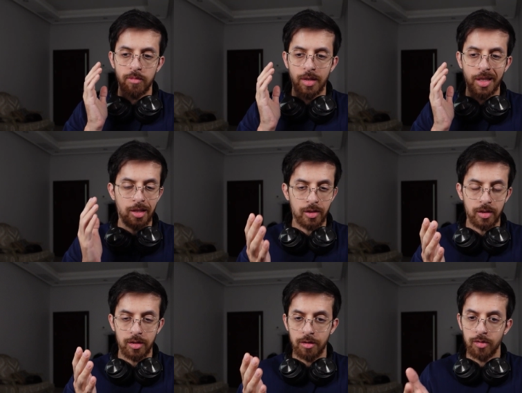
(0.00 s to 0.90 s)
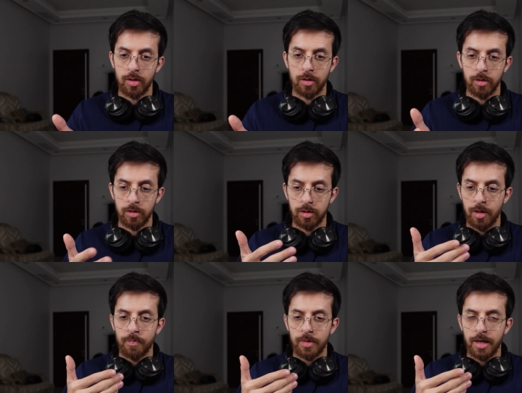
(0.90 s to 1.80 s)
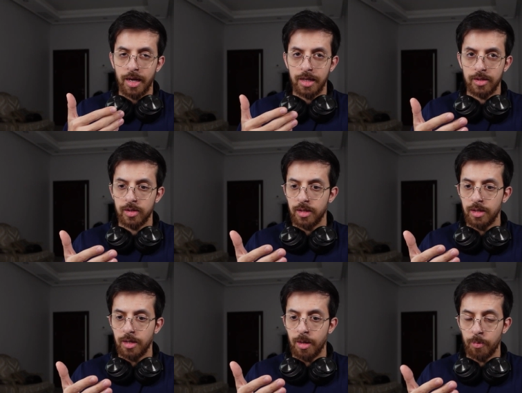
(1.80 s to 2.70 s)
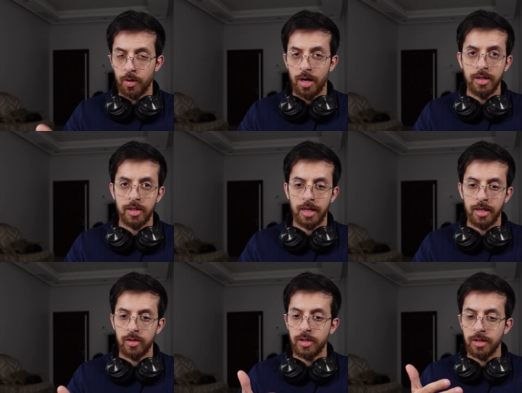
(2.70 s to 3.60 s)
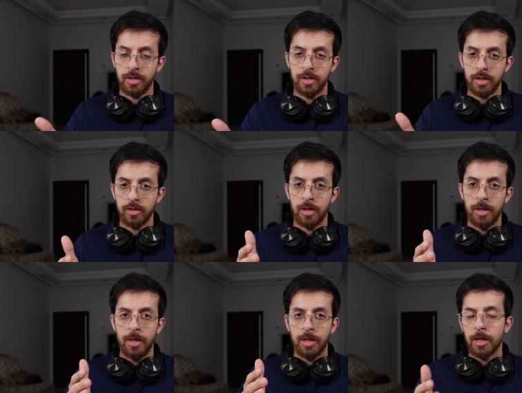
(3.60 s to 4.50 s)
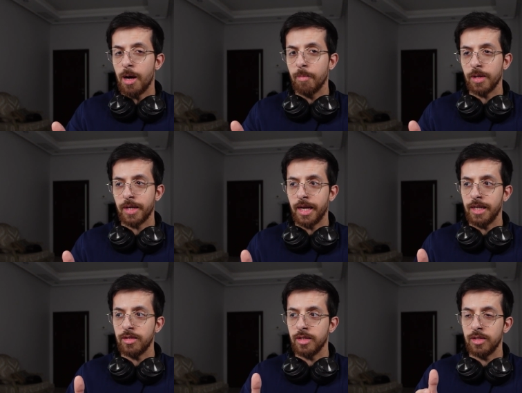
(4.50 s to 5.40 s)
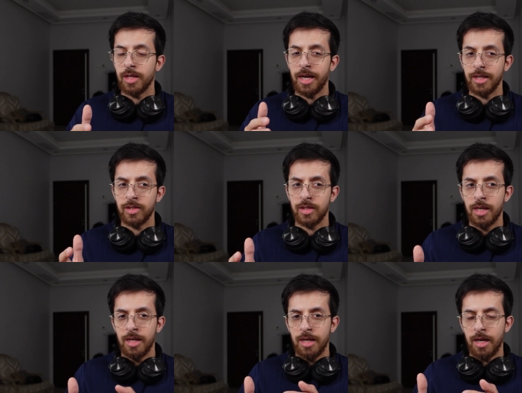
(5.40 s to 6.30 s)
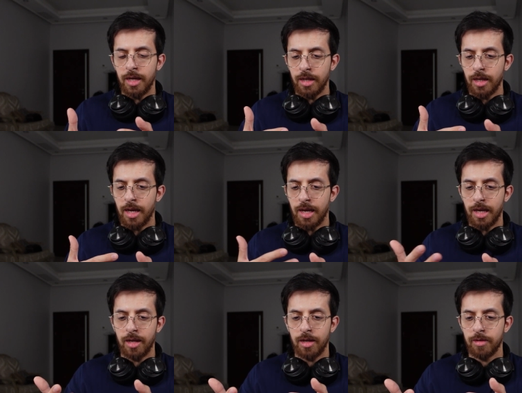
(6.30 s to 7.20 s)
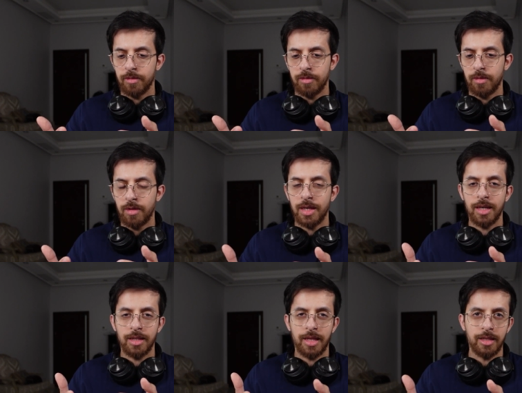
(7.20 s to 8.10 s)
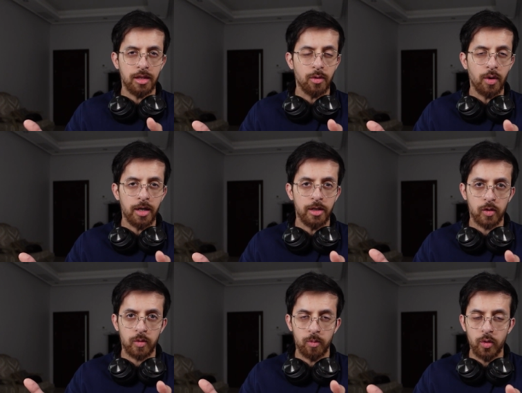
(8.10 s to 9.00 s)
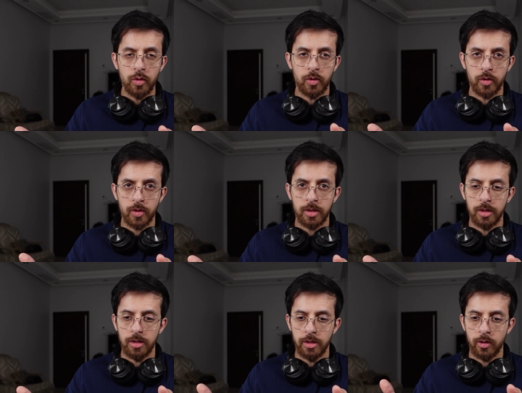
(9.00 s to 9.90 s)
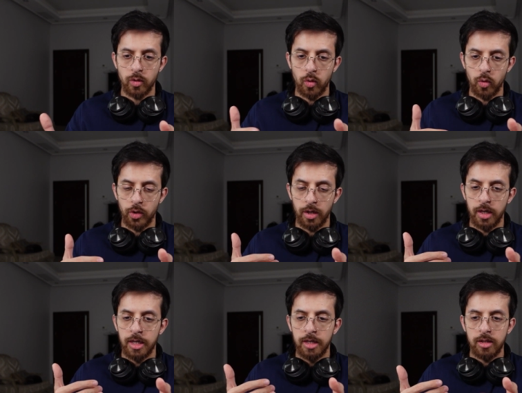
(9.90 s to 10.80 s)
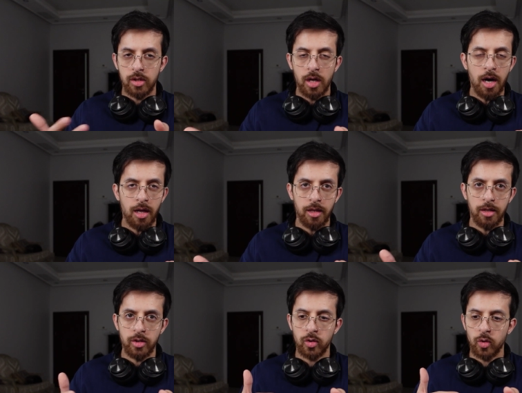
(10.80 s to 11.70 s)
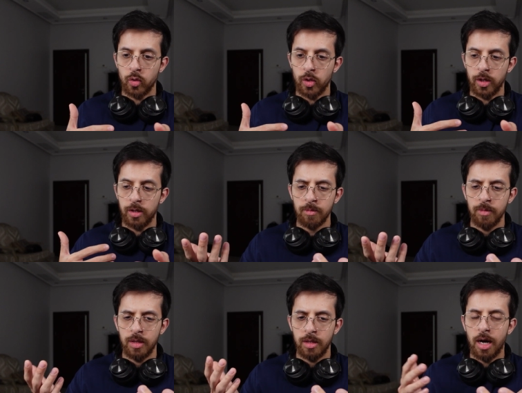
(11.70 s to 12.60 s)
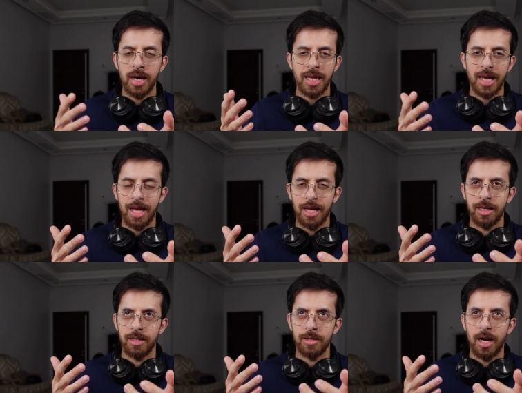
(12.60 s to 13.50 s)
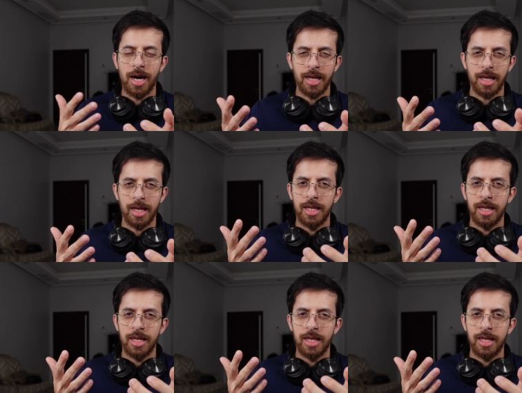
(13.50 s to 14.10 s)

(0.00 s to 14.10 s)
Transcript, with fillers: It isn't difficult as a process, it isn't complicated as a thing that requires motor skills or knowledge or high uh, eye